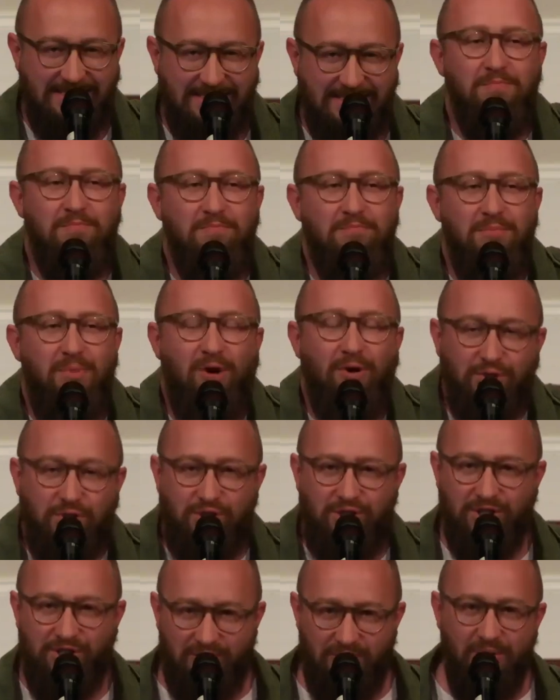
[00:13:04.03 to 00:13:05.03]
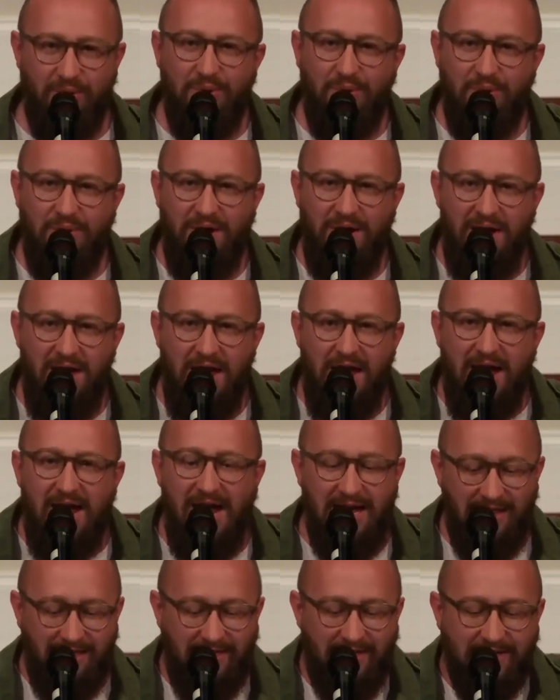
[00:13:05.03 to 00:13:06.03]
multitude
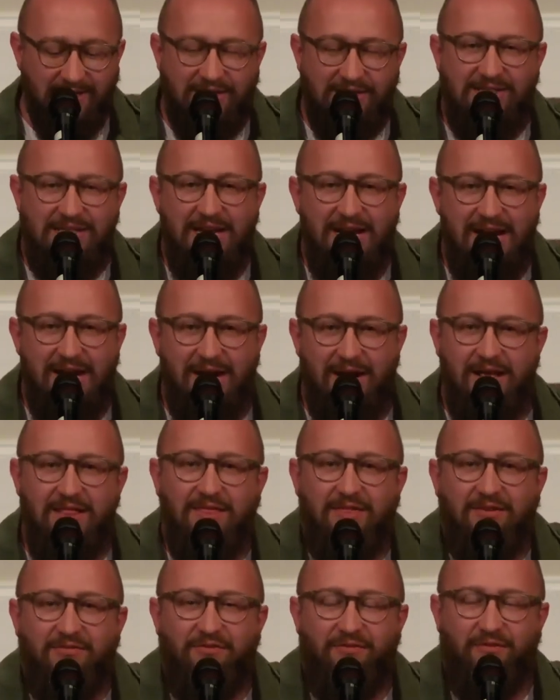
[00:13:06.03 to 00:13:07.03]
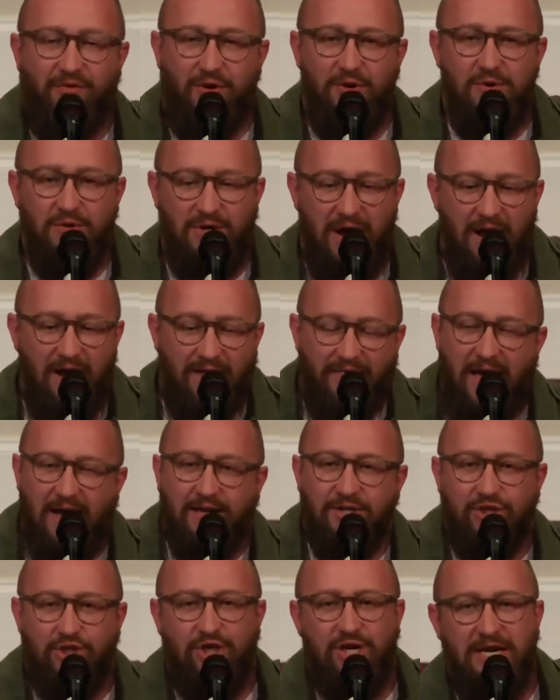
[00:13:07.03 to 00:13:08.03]
in the seed, in the fruit
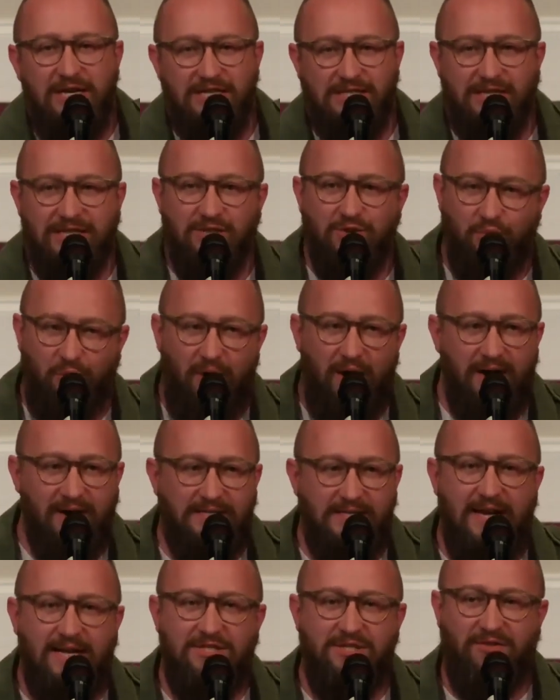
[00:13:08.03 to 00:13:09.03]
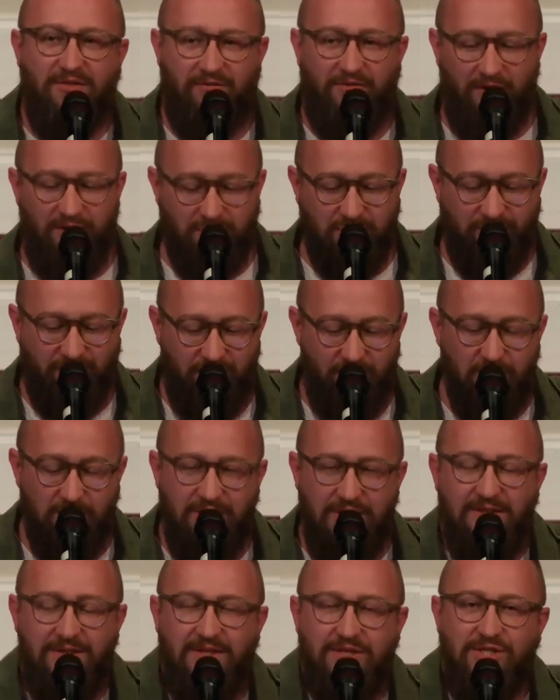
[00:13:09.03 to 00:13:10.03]
that Jesus was as the first fruits,
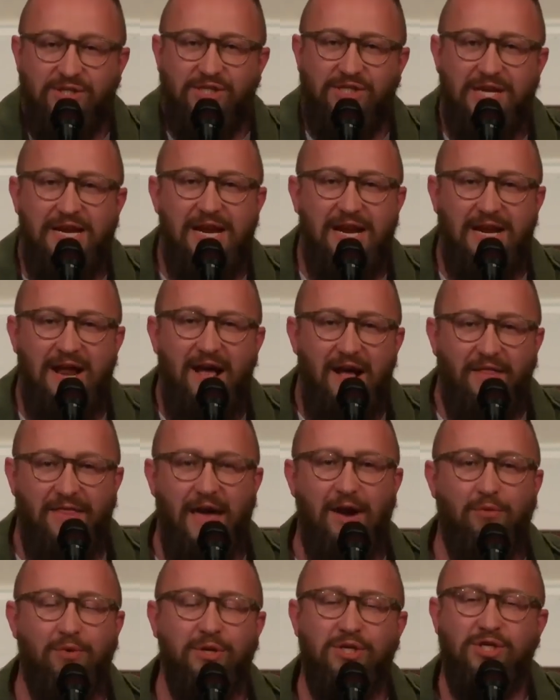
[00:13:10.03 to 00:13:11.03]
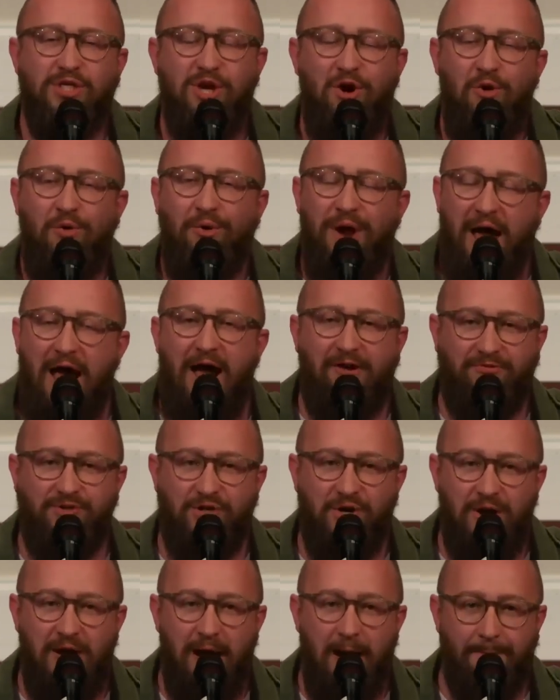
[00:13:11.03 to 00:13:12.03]
in the seed that was sown
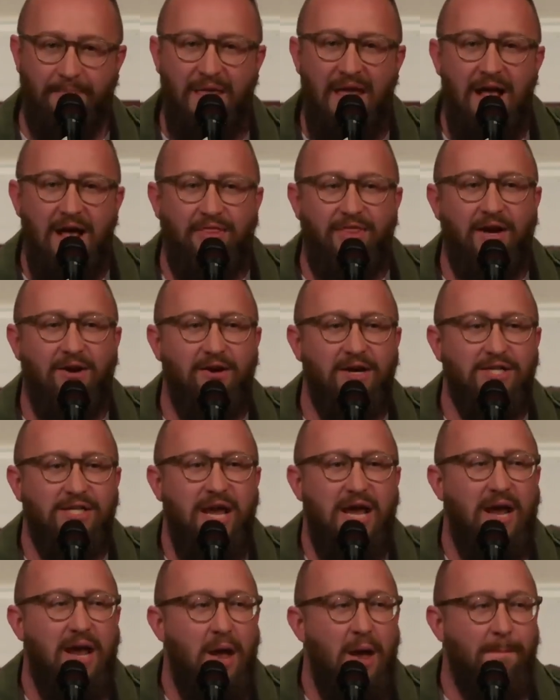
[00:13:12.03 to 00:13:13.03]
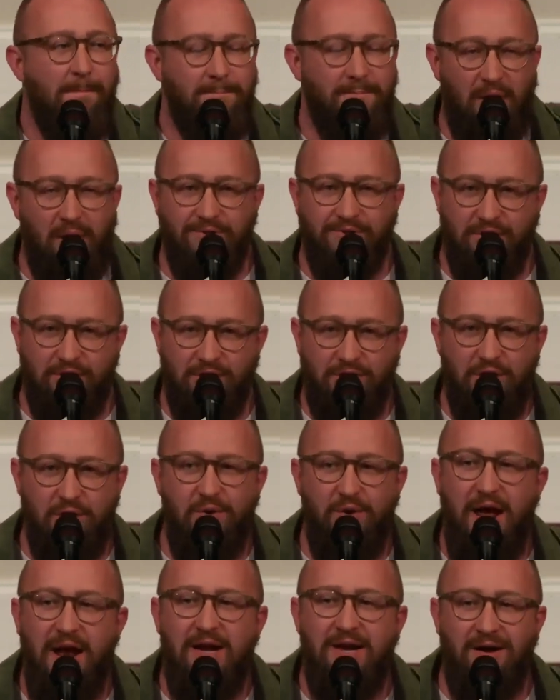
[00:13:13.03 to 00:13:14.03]
after him. There is a
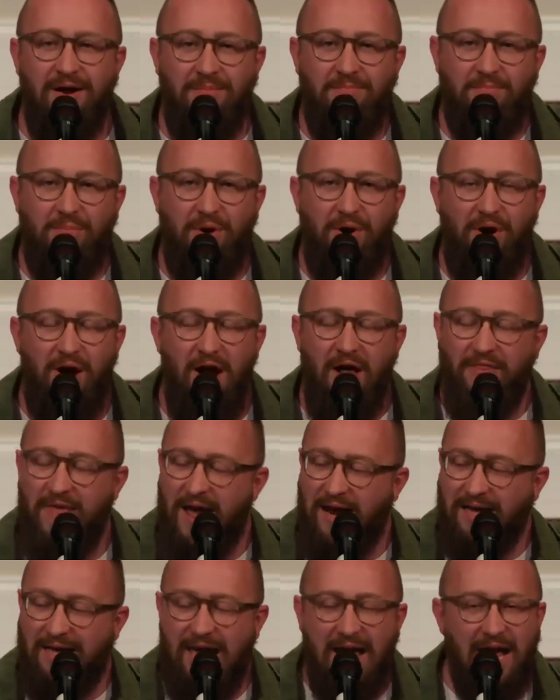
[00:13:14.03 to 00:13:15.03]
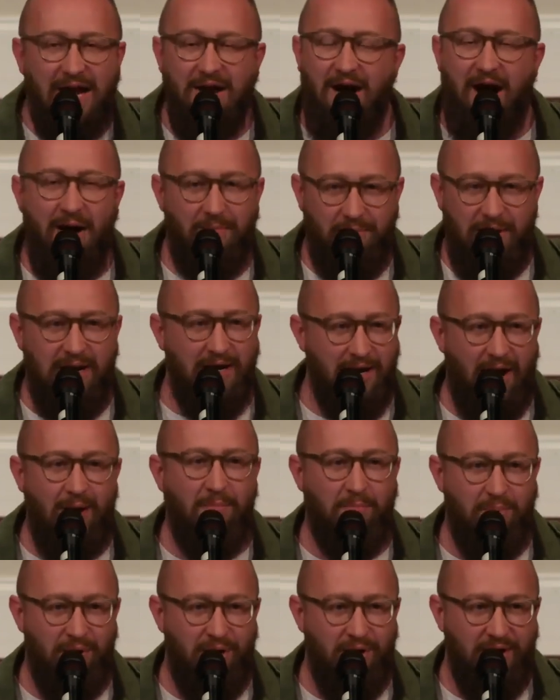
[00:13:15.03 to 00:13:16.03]
multitude, a number that cannot be
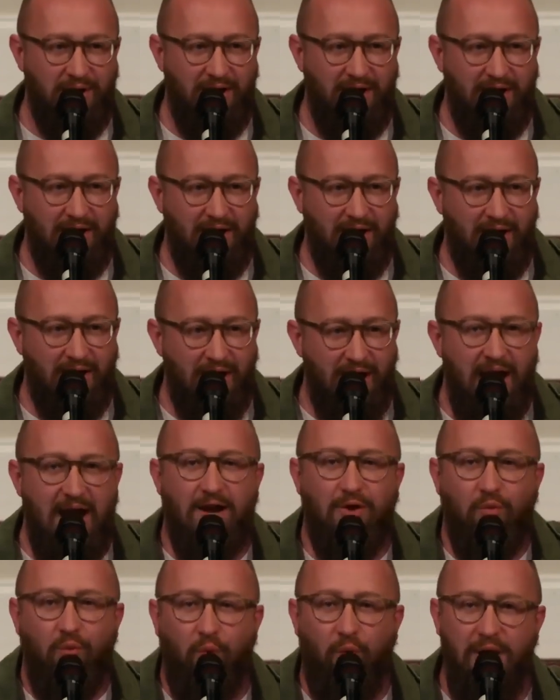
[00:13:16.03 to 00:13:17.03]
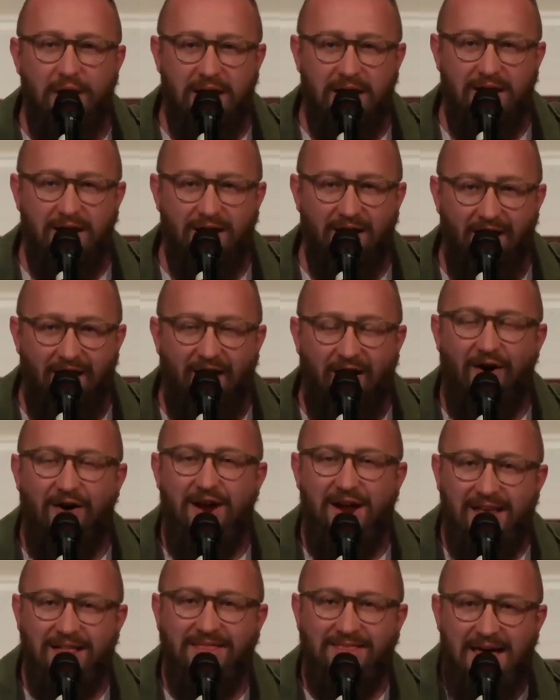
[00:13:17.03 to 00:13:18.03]
numbered. And we are
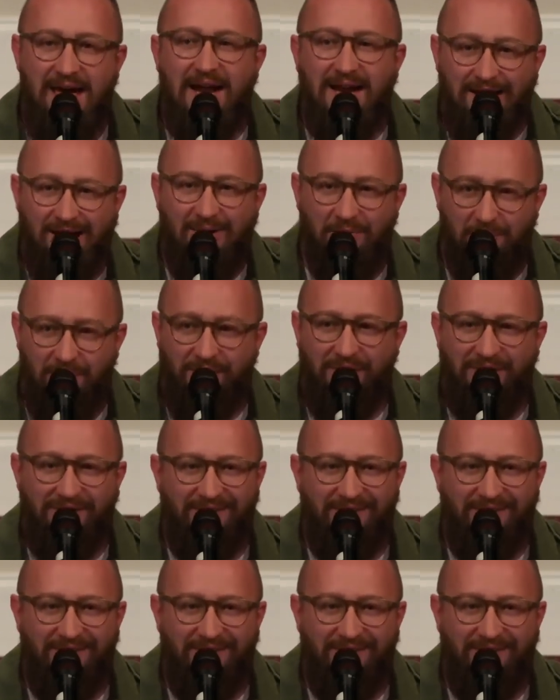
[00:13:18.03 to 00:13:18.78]
in that number.